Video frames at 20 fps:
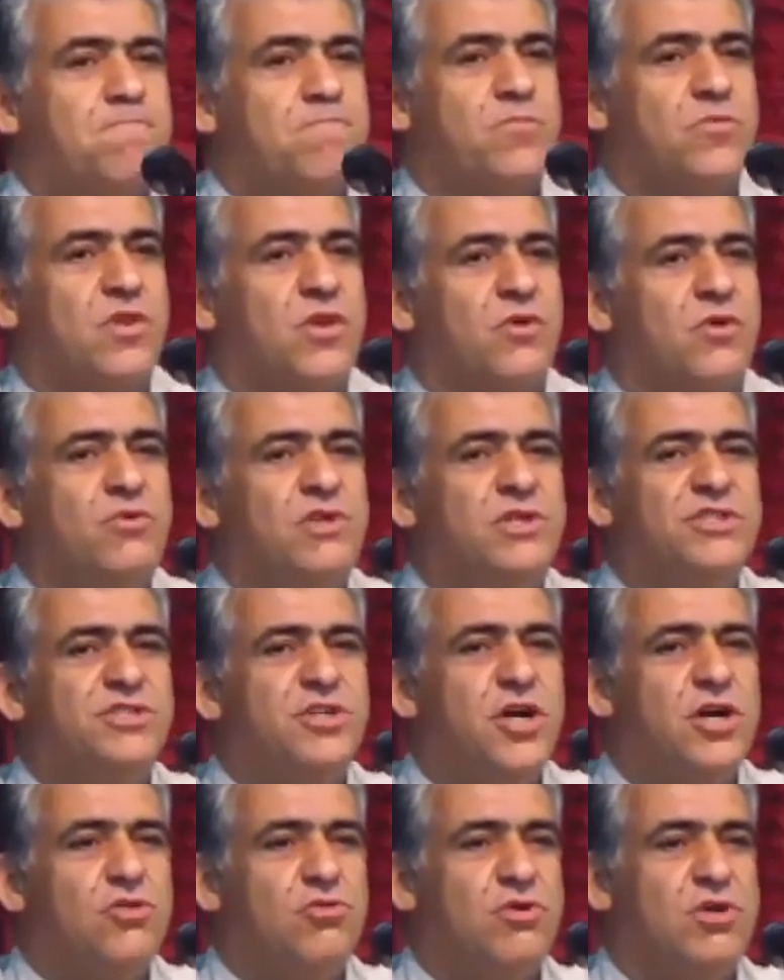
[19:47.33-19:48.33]
we saw
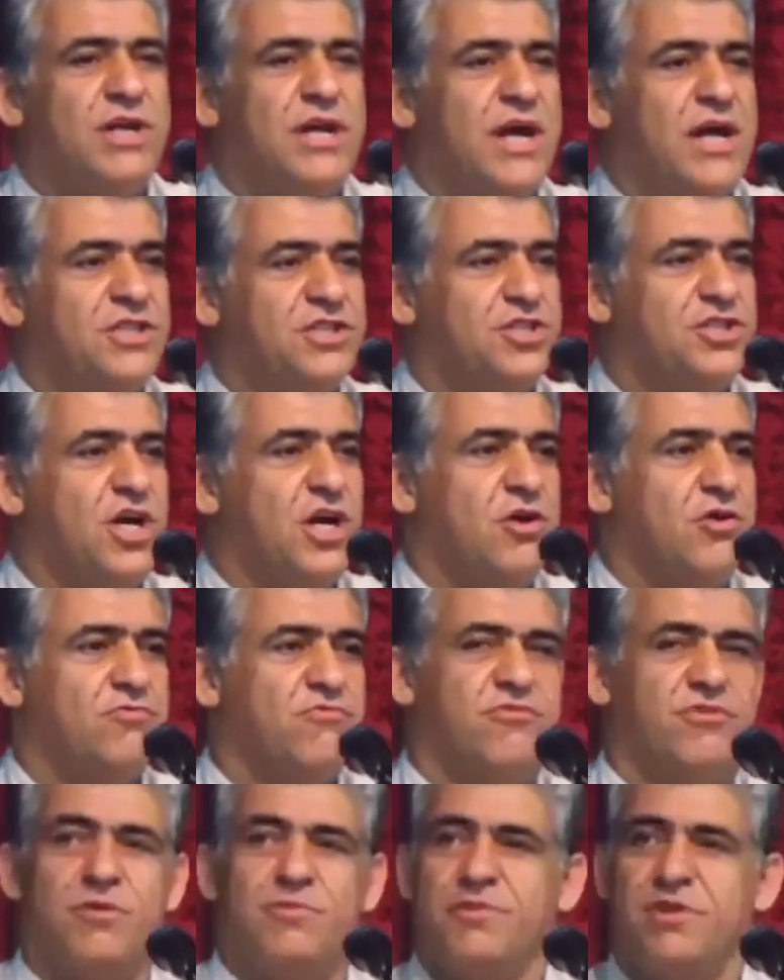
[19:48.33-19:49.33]
you crash down
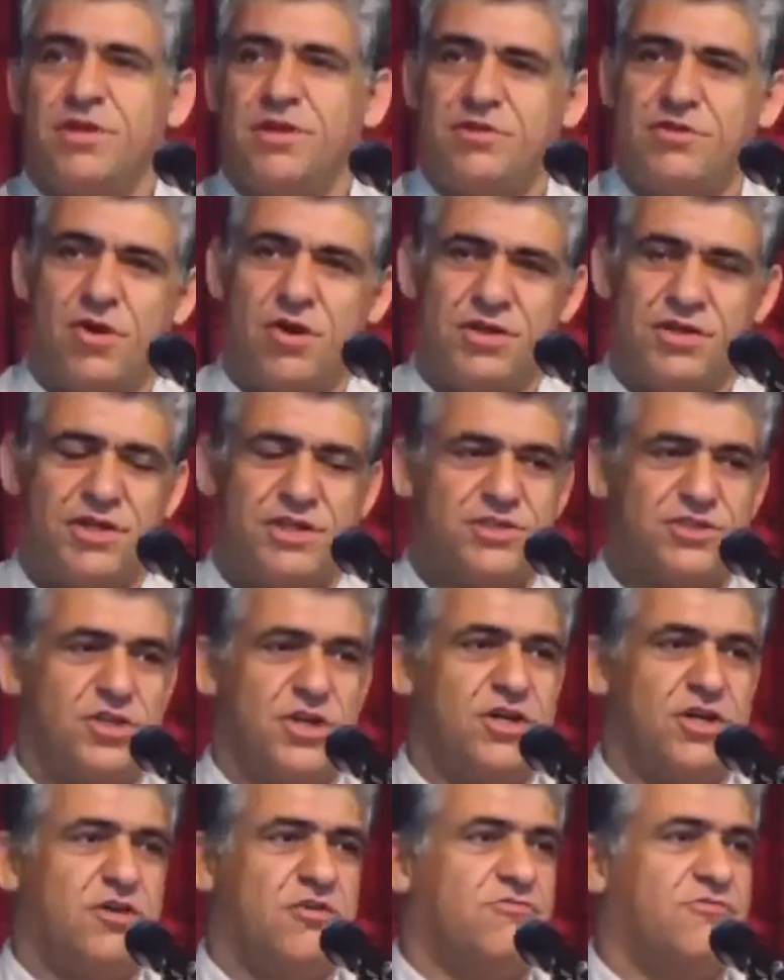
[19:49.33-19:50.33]
from the other side
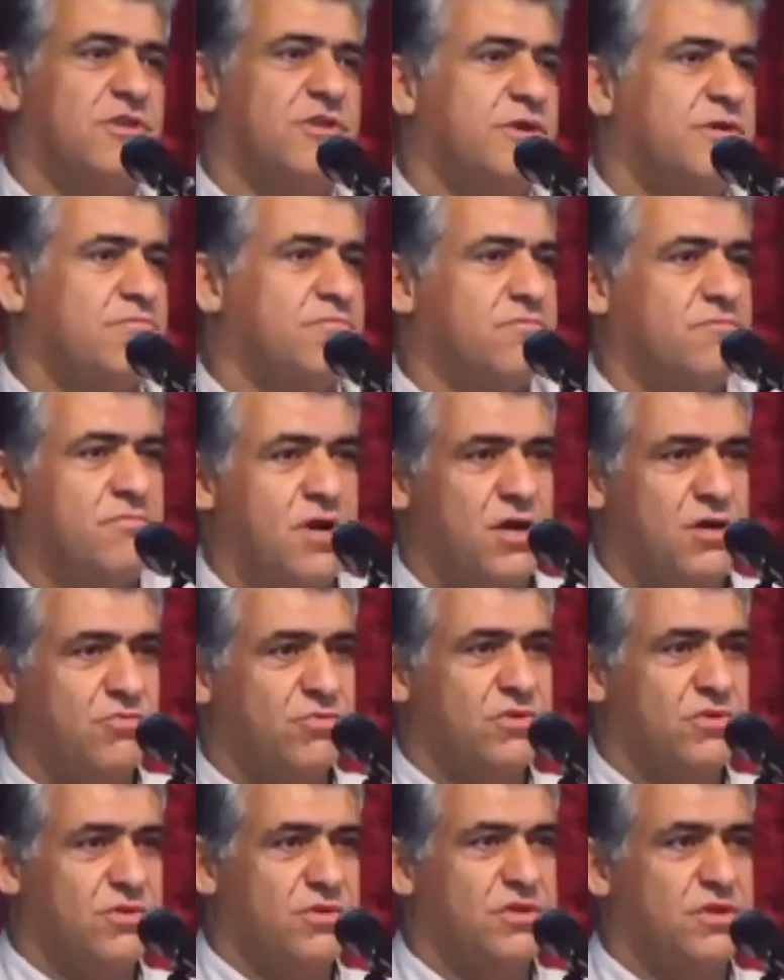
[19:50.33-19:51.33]
of the mount
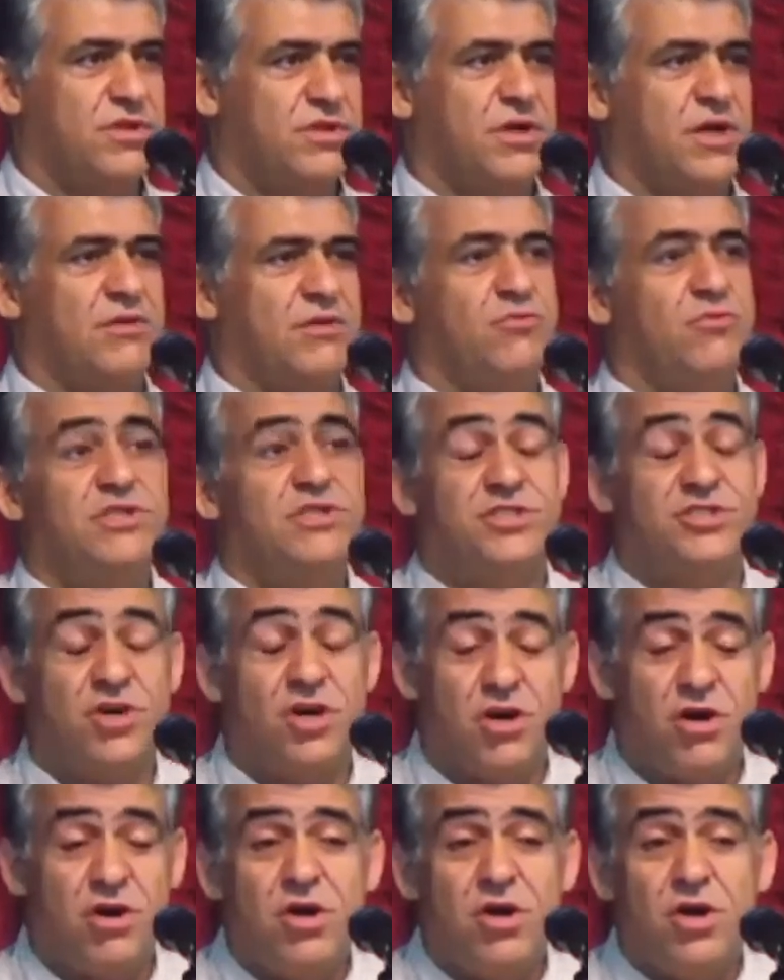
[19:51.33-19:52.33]
and we saw
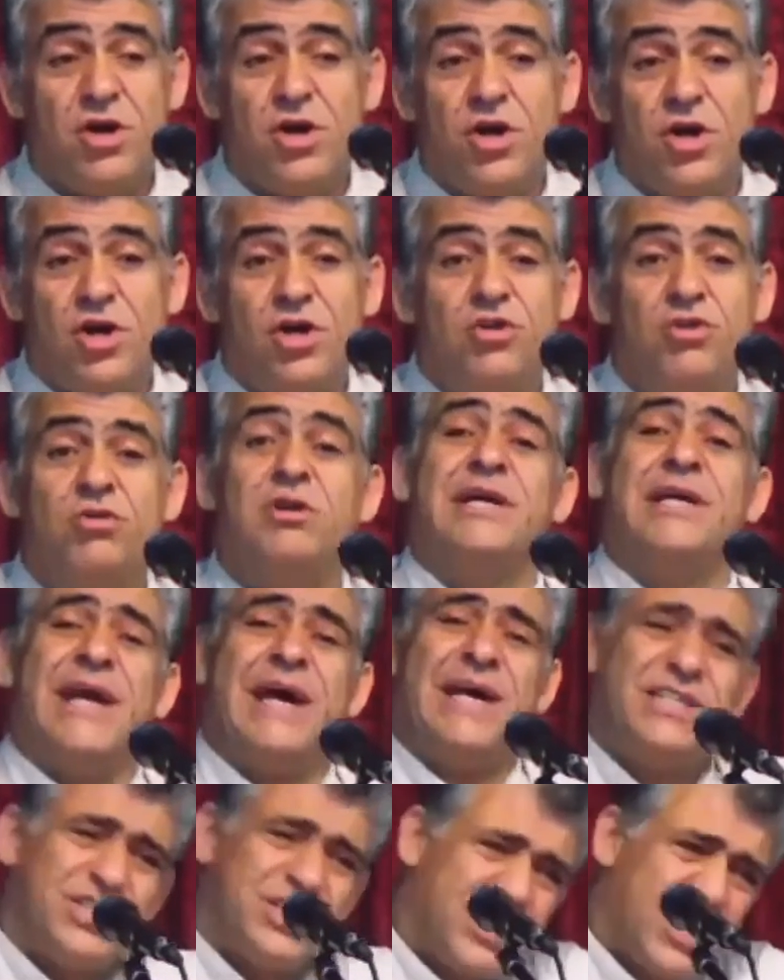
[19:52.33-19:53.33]
you
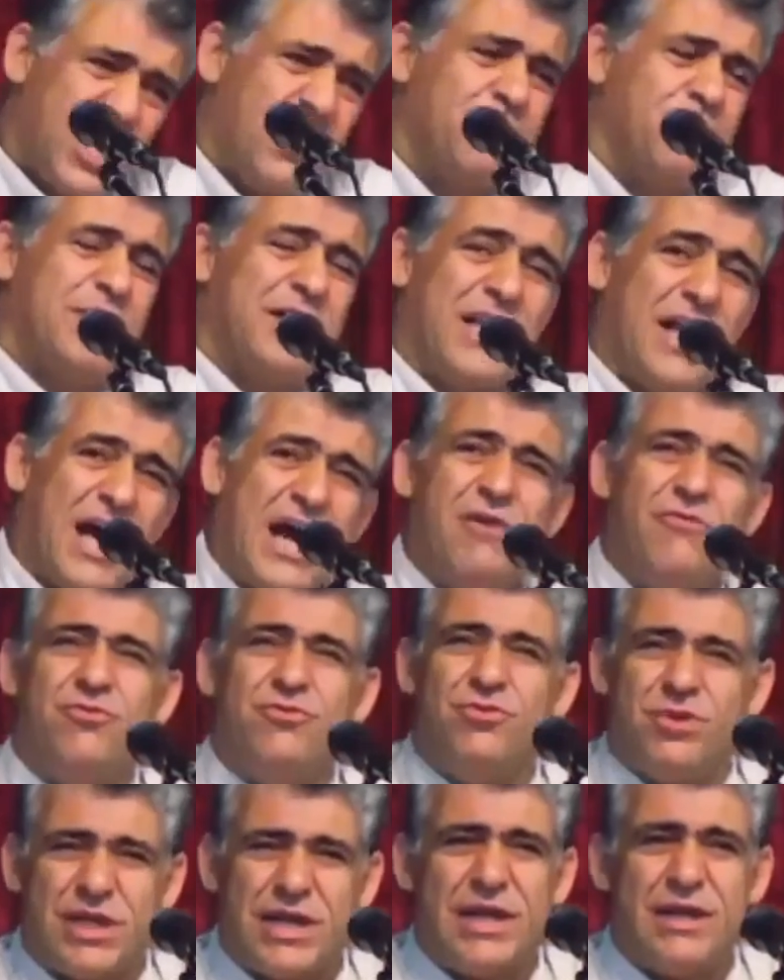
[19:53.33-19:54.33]
crashed down, but how you
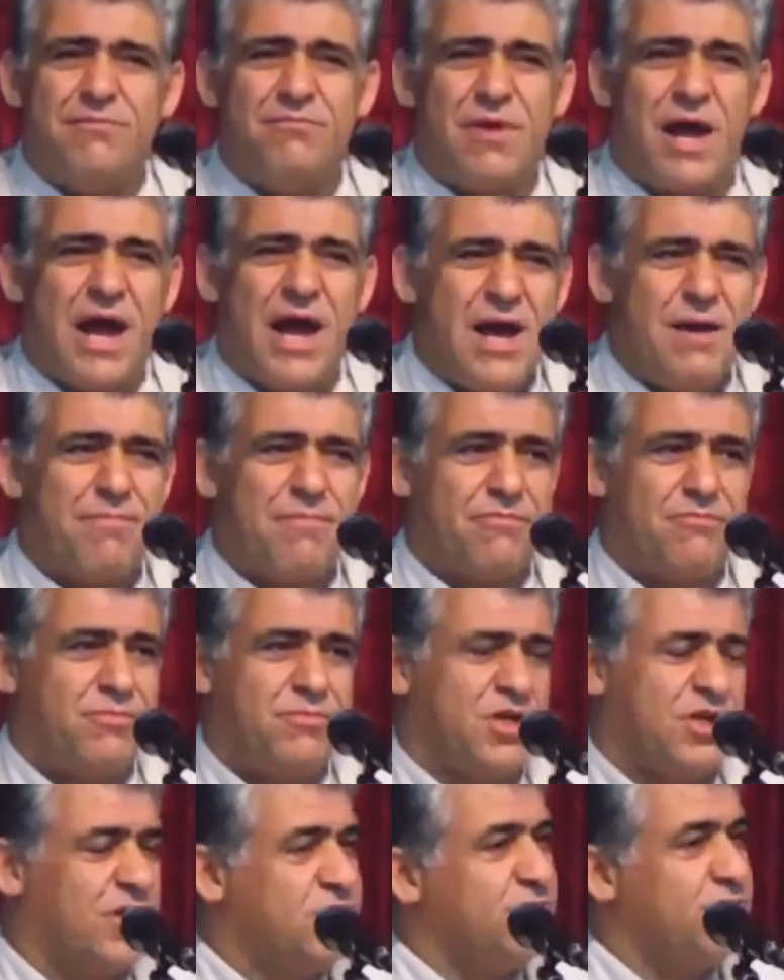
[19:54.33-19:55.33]
came up
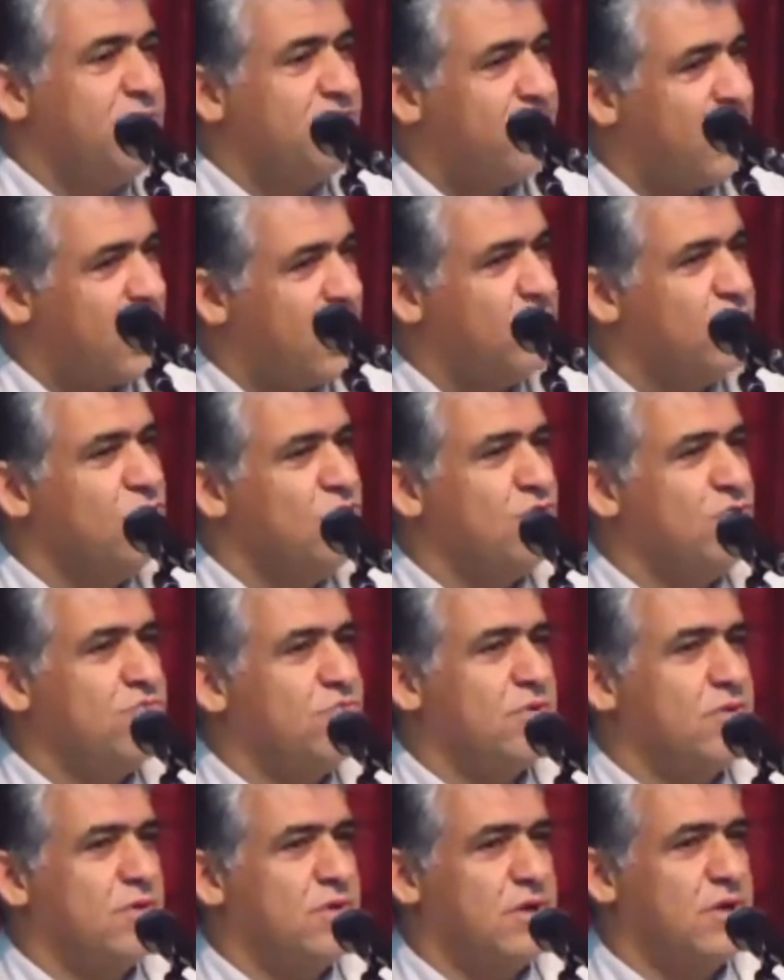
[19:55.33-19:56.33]
because we found you
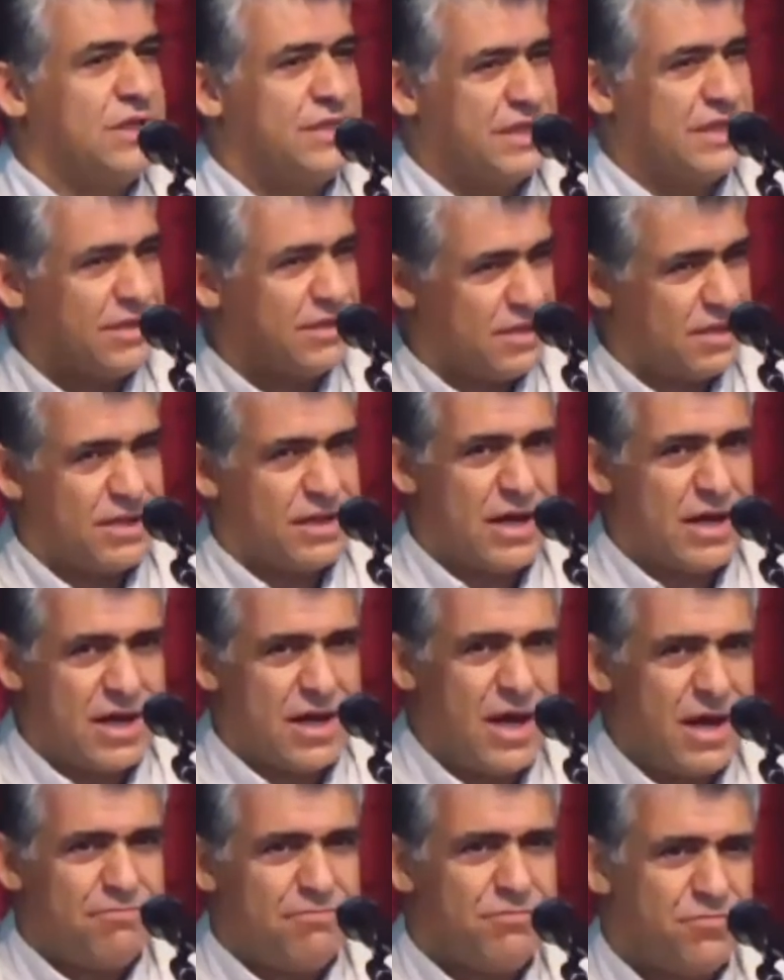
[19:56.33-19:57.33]
at the, up
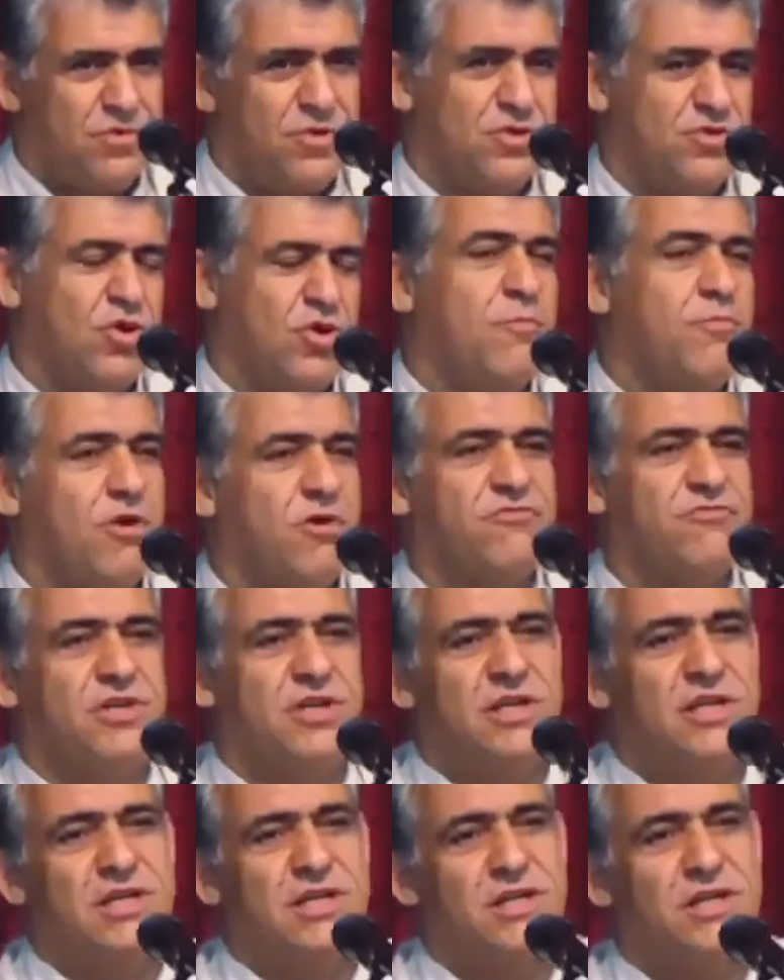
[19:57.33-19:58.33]
the top of the hill,
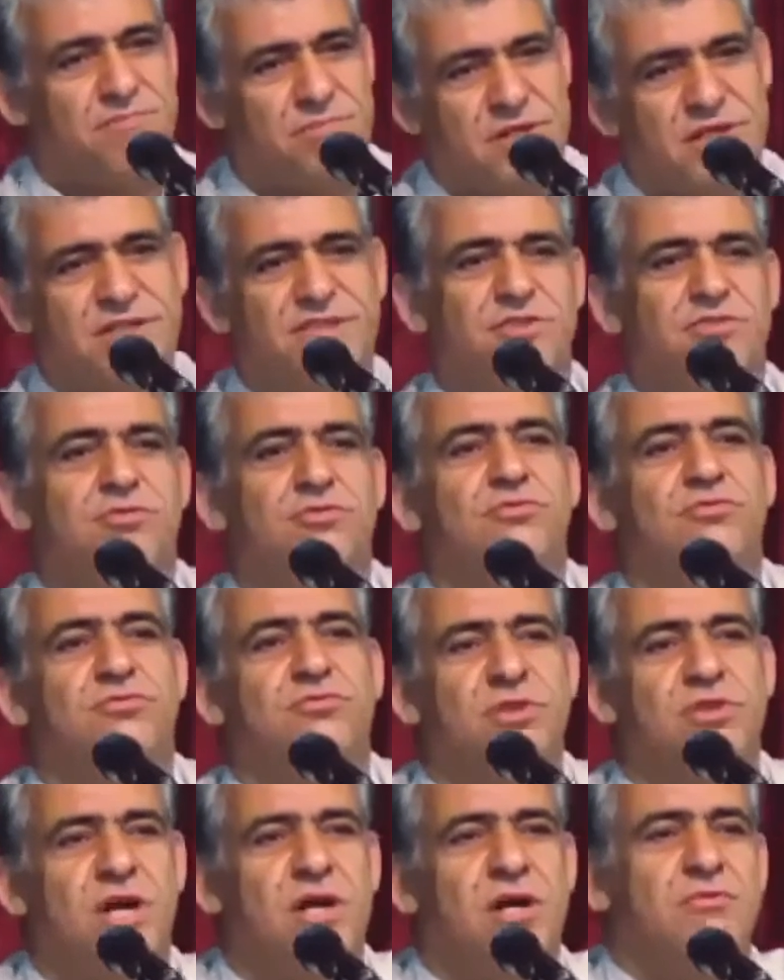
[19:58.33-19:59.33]
the place you
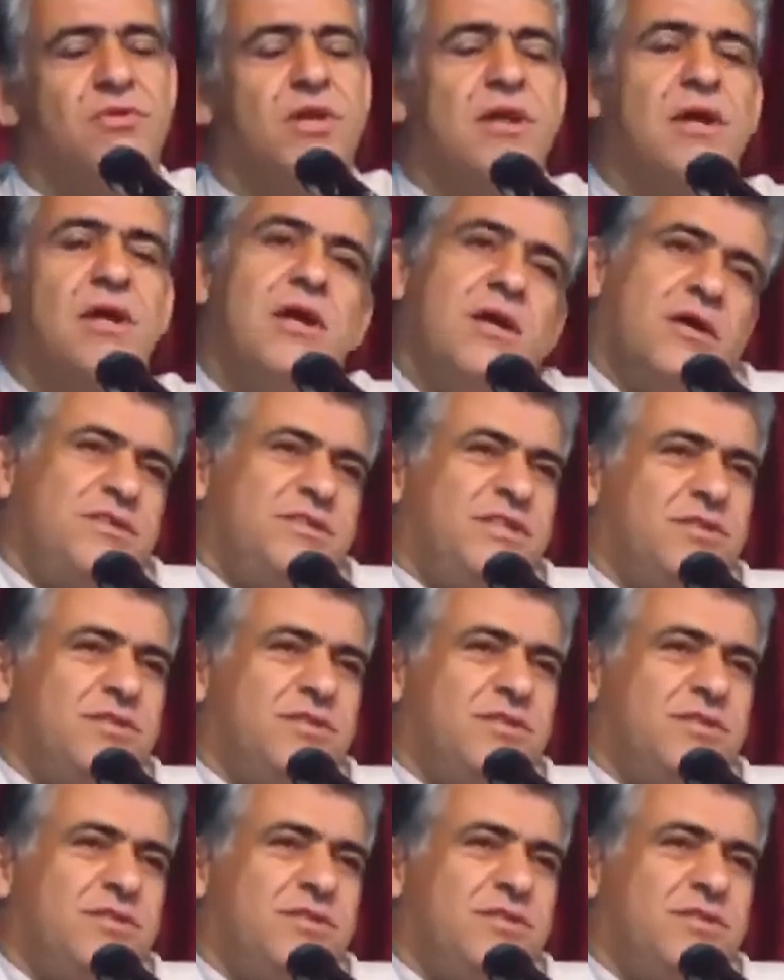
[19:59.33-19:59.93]
down. I said, I